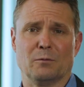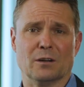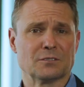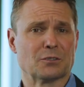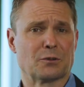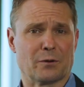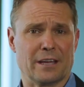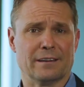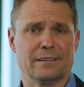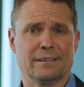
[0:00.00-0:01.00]
We also
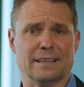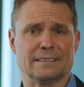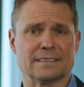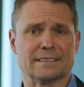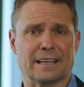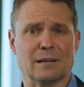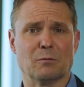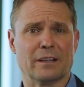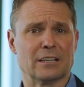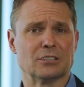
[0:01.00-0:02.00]
created a
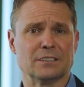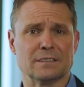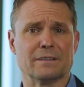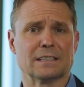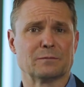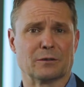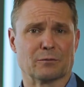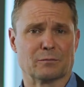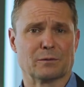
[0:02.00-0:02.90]
Sustainable Energies Investment Group.